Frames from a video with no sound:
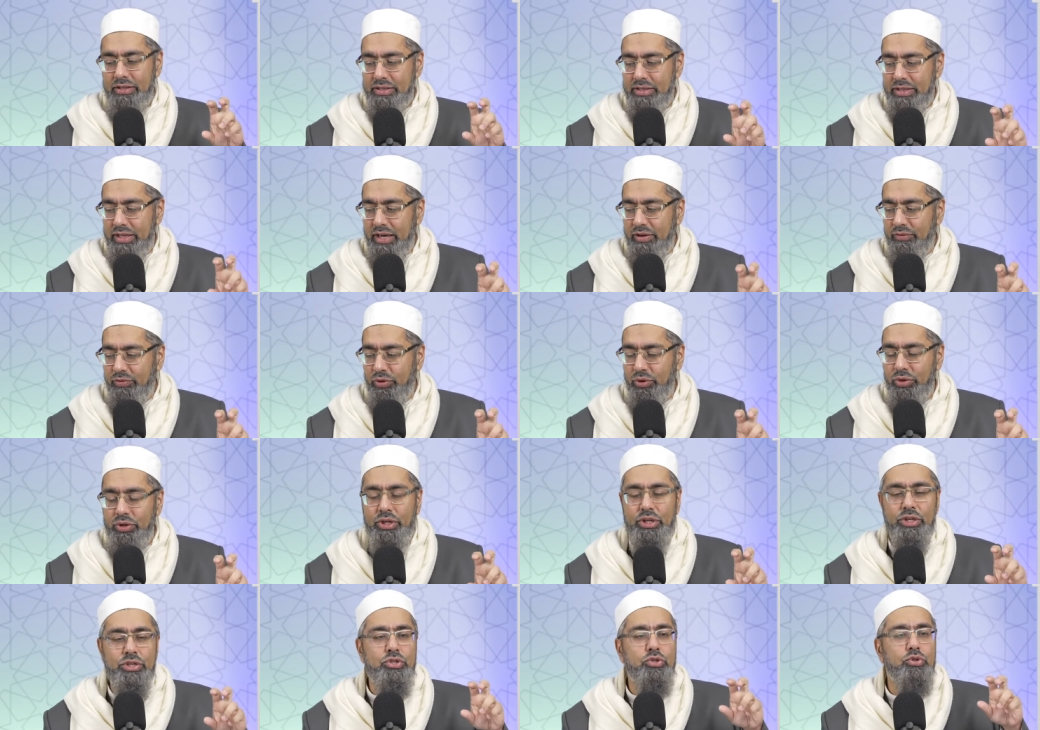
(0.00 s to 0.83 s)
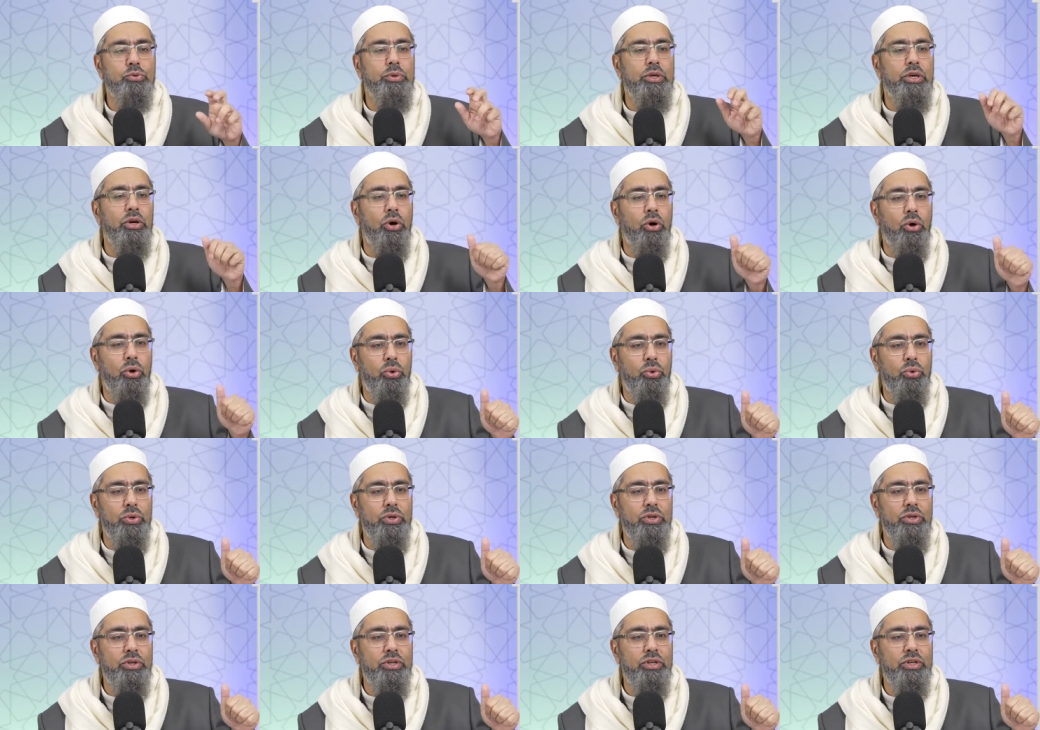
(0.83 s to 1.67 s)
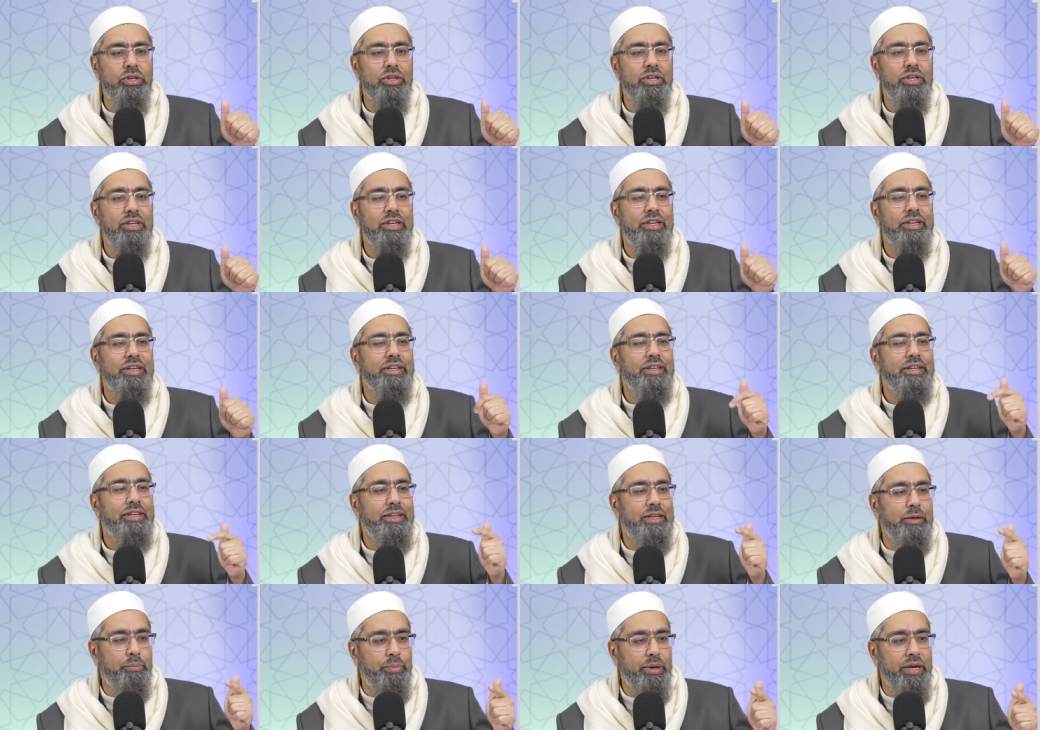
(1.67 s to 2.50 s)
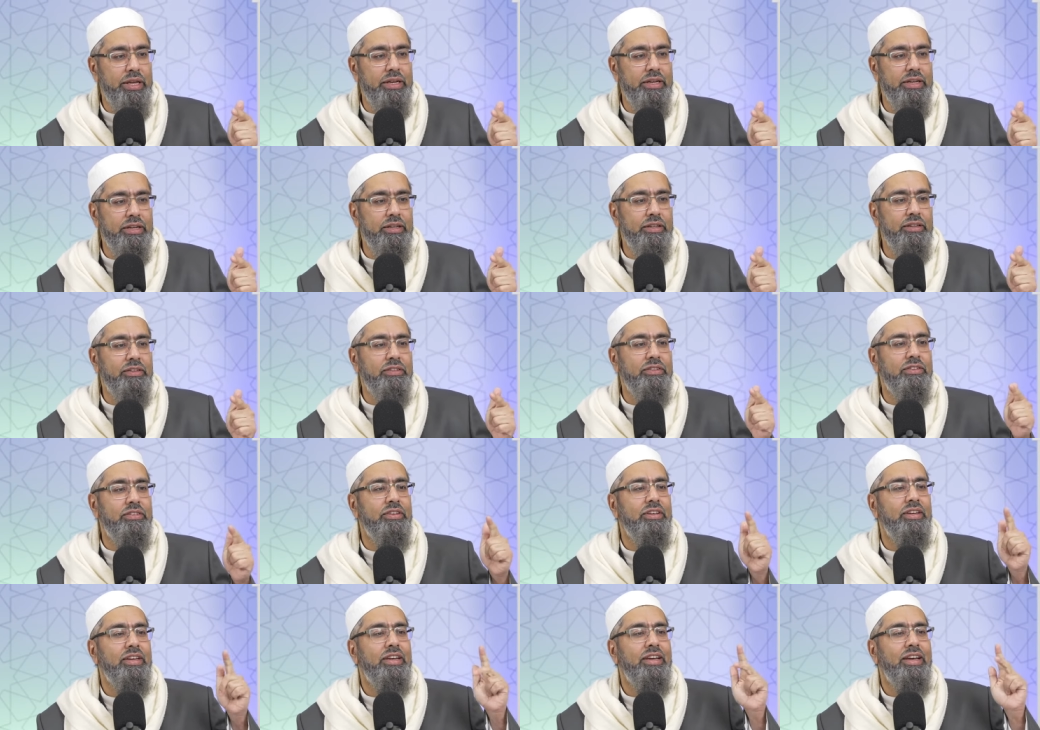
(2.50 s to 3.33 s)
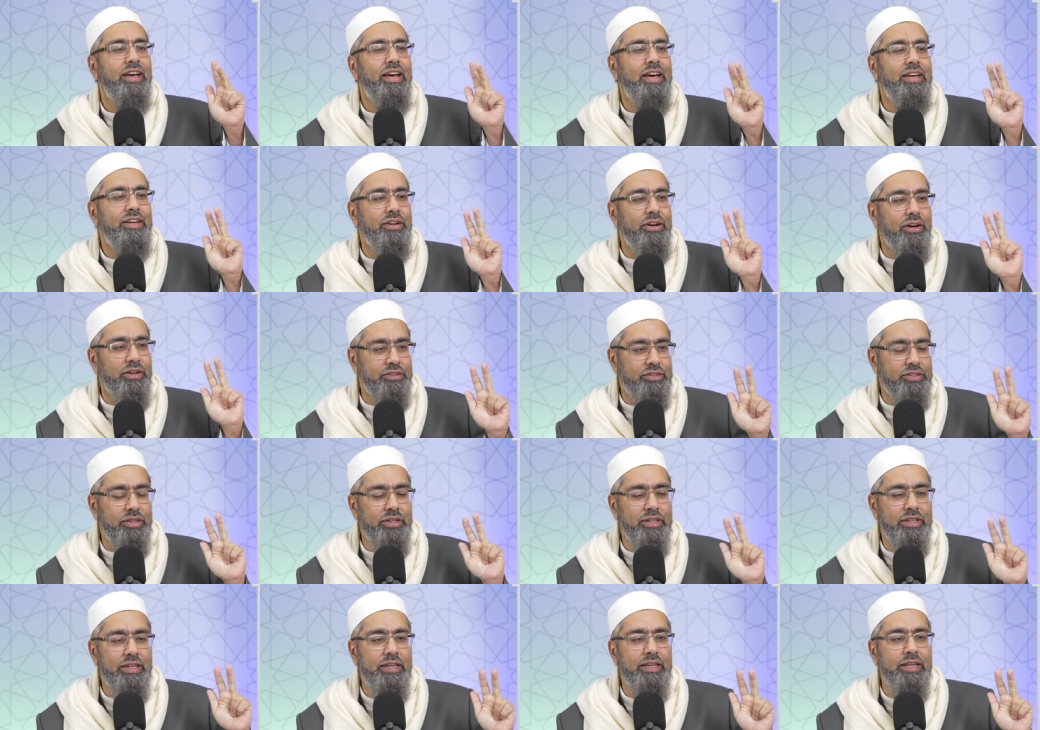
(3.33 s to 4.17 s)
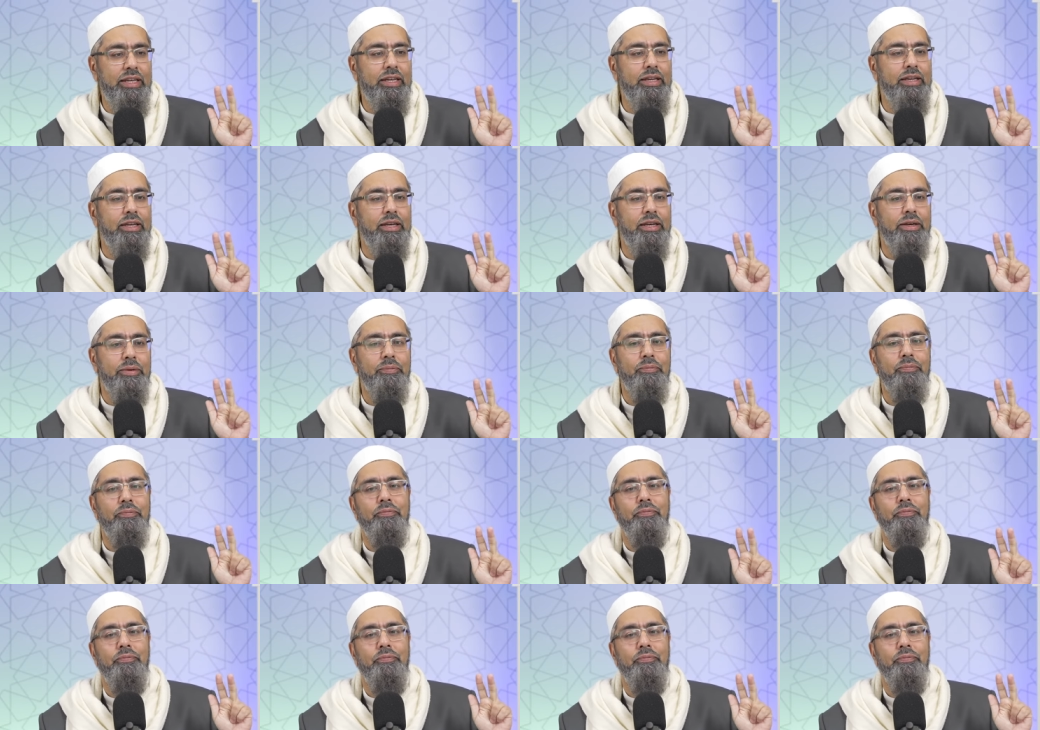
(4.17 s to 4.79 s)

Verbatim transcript: Slavehood is to be owned, dependent, and utterly needy.